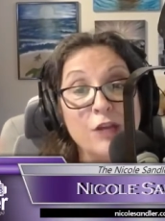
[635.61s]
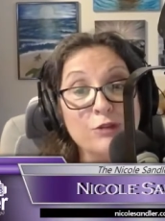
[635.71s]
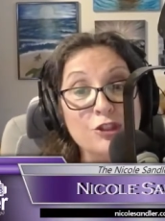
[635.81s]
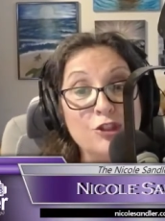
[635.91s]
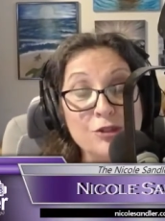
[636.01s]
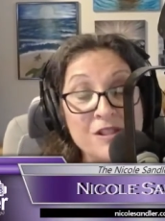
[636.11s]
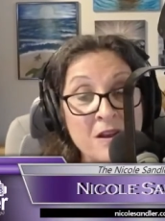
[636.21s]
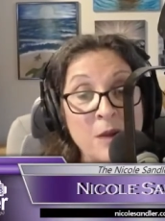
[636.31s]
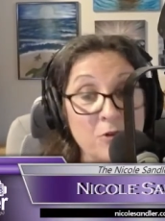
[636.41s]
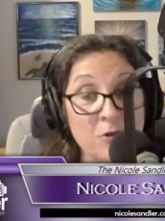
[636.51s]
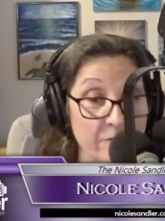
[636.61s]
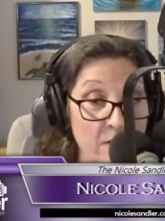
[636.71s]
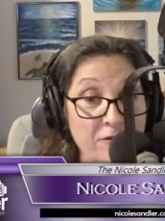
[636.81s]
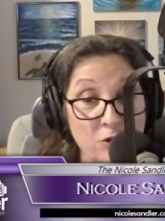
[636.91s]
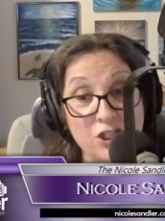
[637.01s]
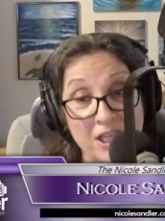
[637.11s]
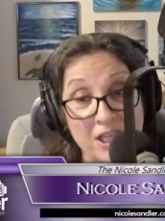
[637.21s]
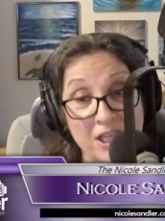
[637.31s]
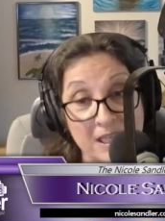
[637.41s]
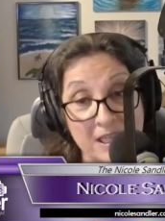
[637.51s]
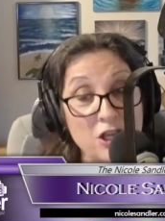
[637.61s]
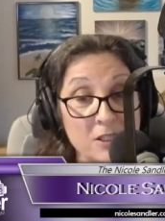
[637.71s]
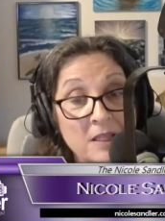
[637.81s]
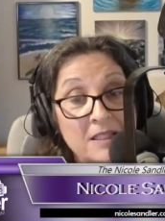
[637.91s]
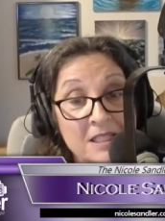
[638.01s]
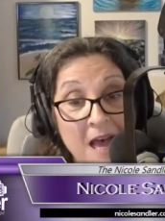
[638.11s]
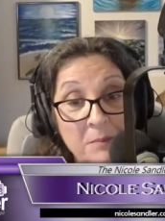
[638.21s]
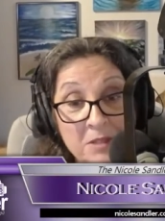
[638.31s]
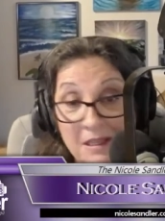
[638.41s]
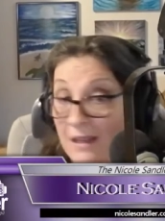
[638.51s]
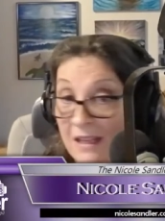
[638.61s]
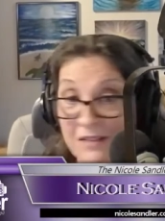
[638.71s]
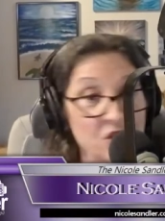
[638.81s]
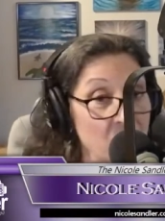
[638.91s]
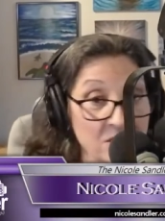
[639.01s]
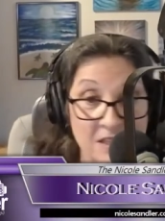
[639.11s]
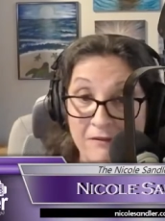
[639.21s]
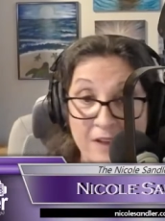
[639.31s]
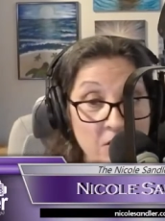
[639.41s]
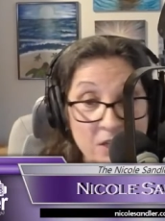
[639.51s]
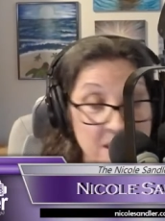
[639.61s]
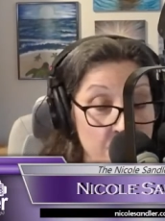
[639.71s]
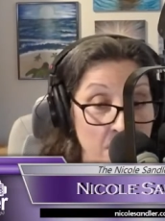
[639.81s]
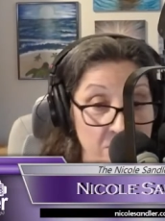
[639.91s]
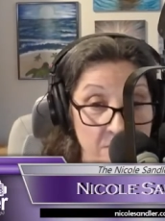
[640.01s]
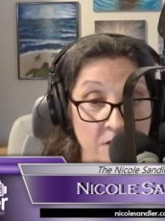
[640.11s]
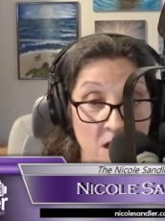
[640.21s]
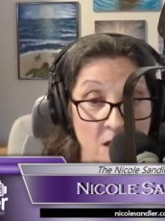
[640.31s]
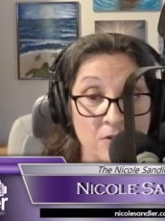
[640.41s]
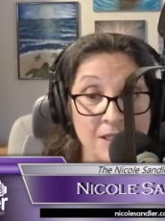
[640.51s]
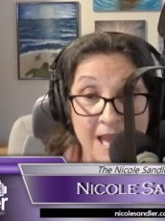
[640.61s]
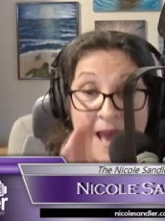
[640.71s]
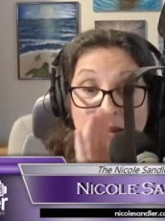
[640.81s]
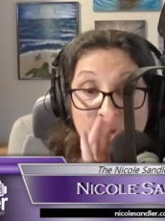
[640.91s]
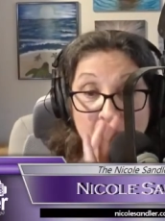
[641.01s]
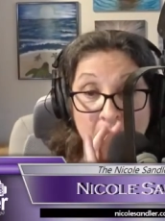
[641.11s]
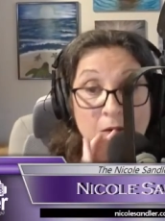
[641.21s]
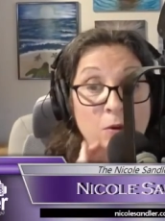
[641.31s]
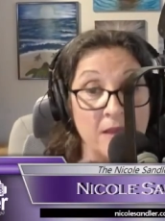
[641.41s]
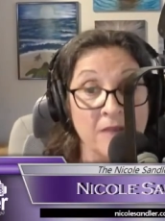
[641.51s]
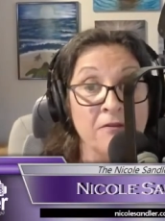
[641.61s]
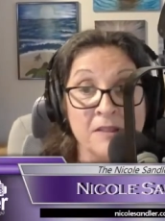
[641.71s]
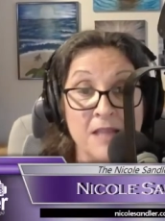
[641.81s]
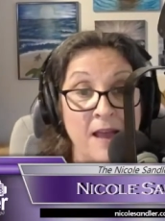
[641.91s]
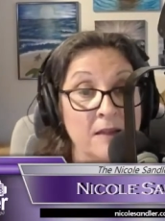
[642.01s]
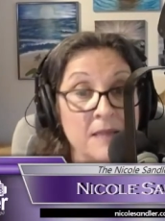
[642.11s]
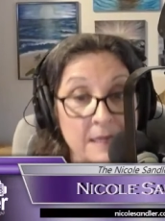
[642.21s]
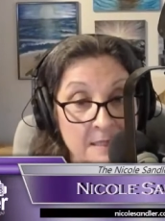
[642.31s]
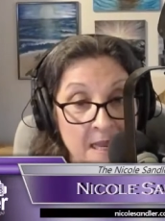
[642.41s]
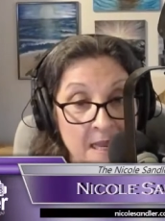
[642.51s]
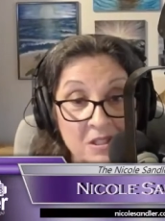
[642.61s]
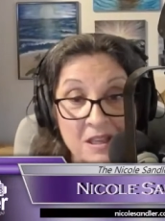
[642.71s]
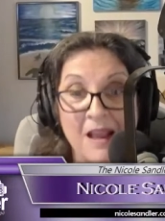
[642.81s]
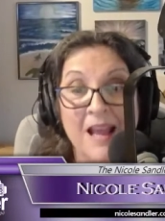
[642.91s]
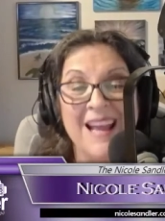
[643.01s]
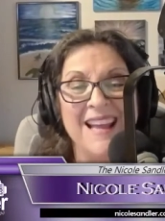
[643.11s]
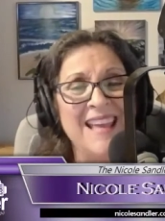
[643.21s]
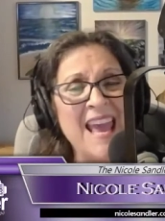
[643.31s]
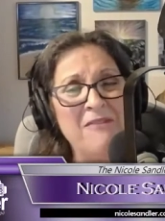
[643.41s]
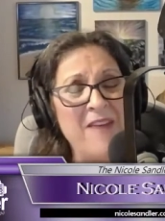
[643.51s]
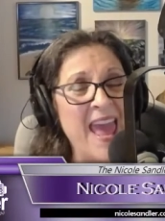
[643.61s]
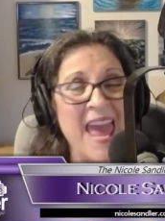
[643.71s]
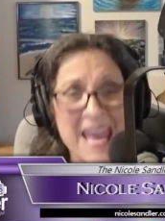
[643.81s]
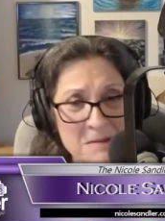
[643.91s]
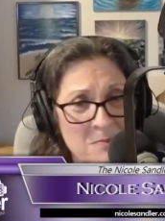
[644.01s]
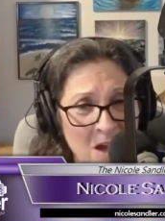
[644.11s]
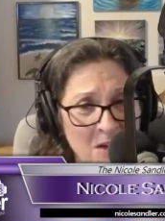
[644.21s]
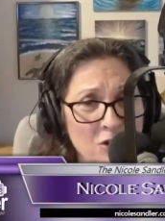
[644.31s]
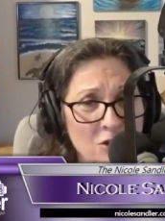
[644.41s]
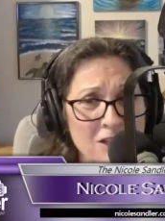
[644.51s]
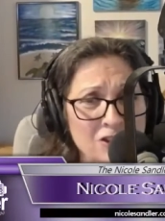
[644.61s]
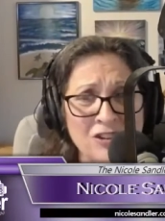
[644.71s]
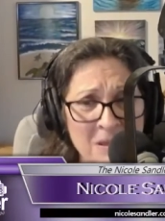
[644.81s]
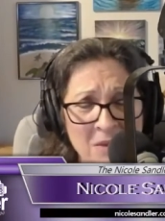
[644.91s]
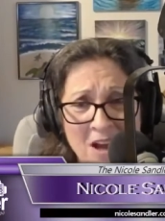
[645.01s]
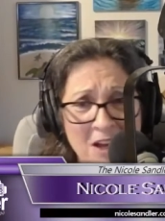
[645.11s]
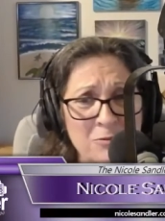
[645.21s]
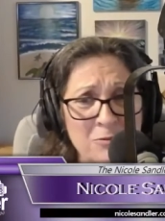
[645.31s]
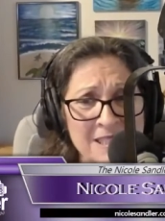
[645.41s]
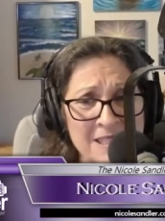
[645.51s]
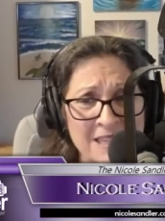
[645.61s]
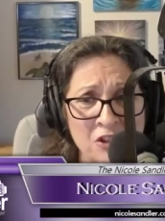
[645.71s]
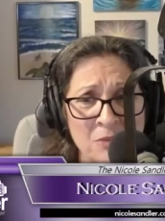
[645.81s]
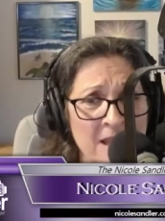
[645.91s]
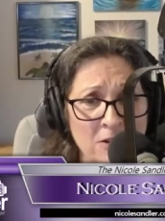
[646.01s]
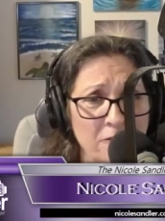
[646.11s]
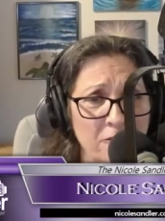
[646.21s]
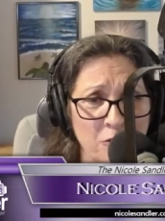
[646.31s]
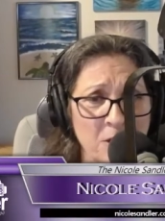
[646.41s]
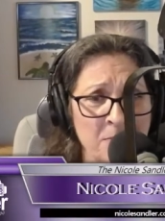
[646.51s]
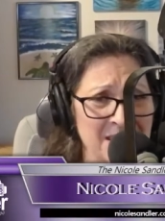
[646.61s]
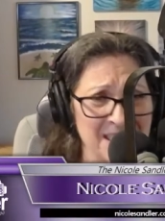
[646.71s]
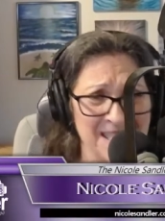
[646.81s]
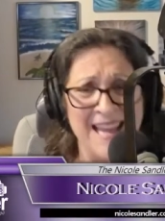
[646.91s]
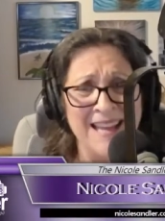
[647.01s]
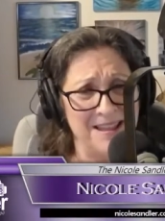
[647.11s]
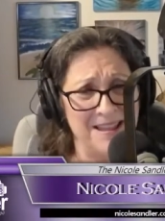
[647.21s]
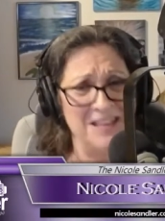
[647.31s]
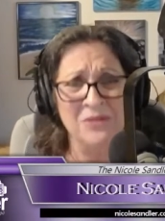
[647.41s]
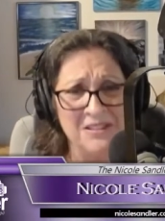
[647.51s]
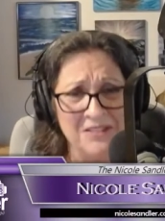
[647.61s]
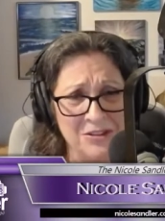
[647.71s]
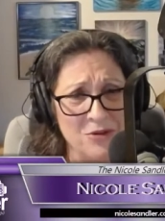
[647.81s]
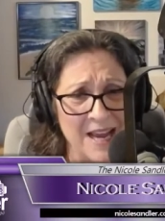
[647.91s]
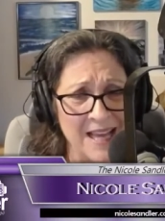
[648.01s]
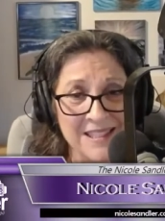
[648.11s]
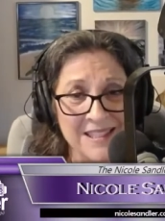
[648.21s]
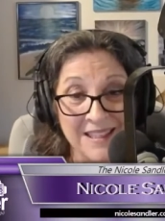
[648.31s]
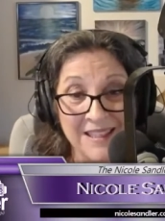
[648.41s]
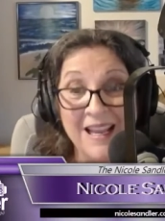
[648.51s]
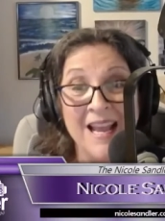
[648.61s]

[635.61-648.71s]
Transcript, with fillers: He reduced the number of refugees the US will accept insulted various members of Congress and the media with infantile nicknames, gave hate monger Rush Limbaugh a Presidential Medal of Freedom at the State of the Union address.